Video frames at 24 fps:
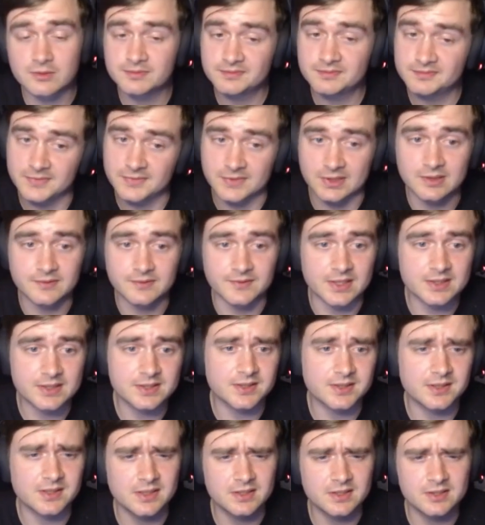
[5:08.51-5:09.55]
Yeah, that's the
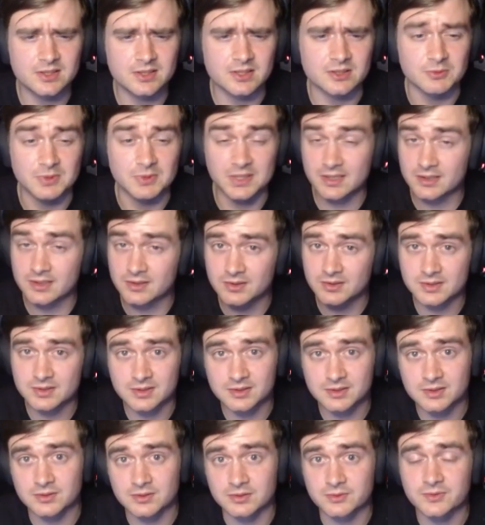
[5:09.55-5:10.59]
thing, so we can use it
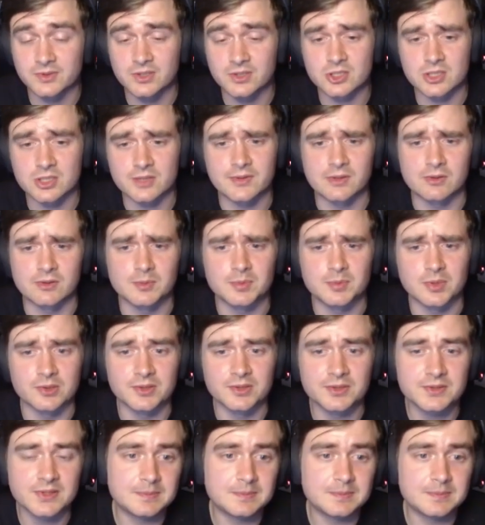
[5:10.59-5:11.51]
to finish off our opponent.